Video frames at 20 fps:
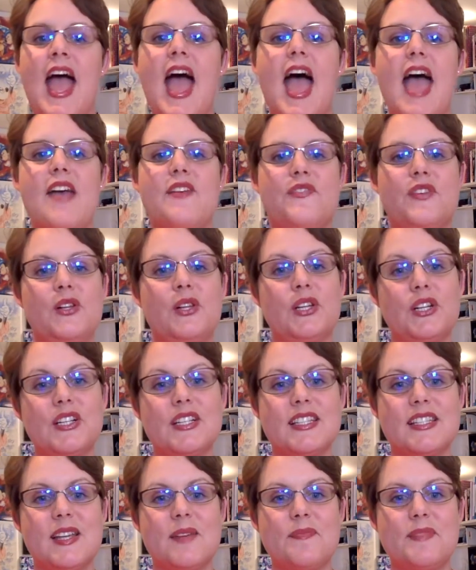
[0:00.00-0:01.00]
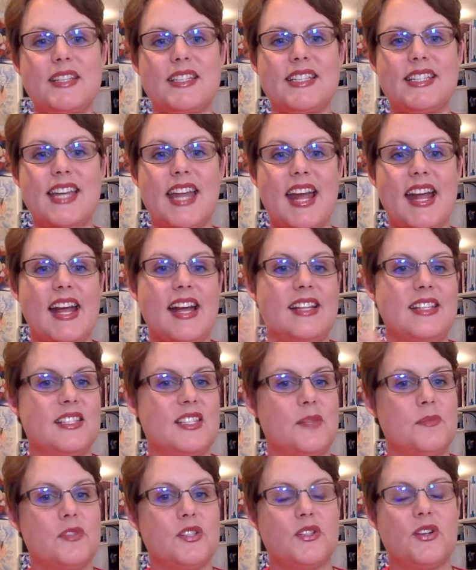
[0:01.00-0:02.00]
if you learned something today, and
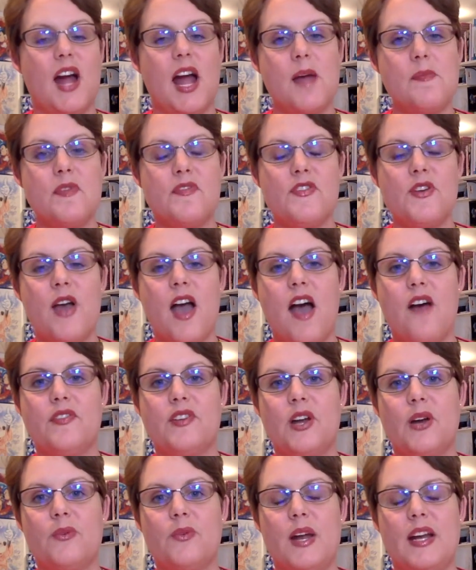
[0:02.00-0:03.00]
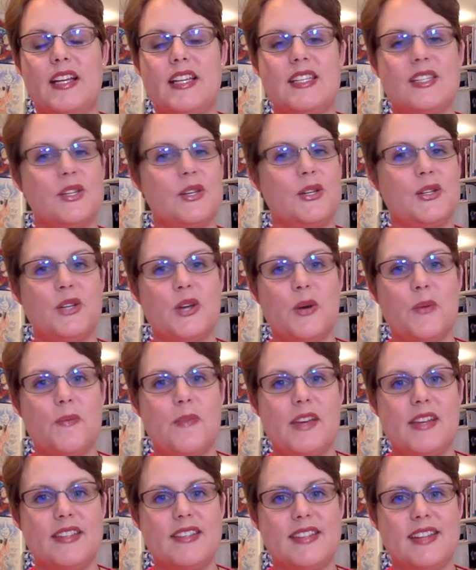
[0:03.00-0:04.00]
subscribe if you haven't already so you don't
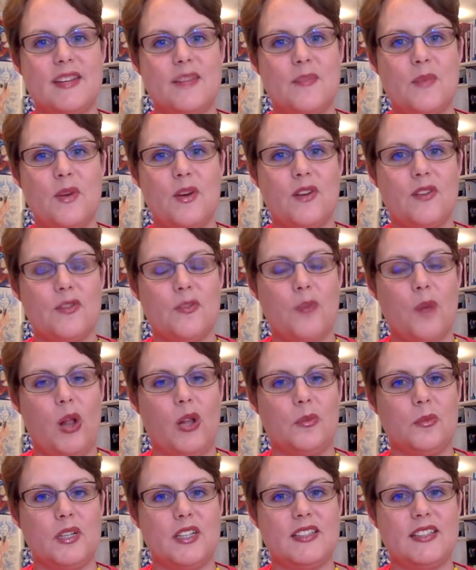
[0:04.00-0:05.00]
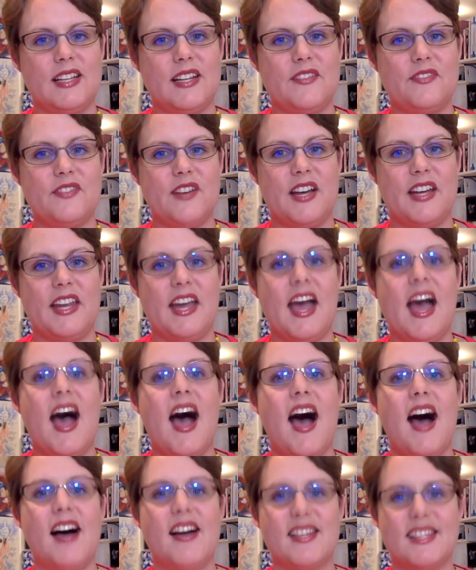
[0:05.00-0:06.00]
miss any more of the Polymer Clay fun.
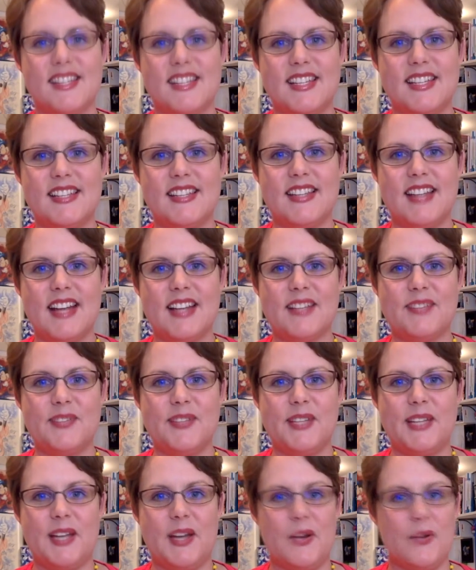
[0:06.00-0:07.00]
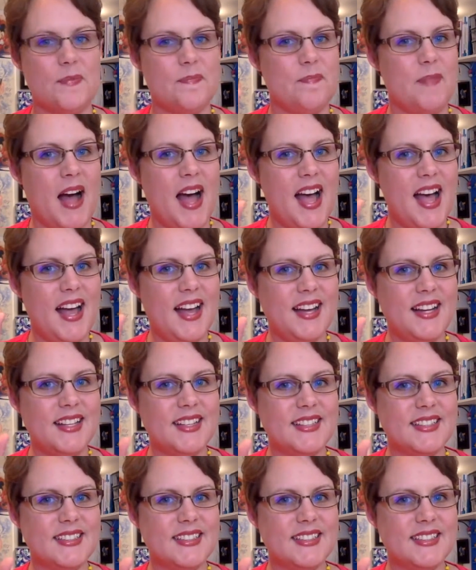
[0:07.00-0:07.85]
I'll see you in the next video. Bye!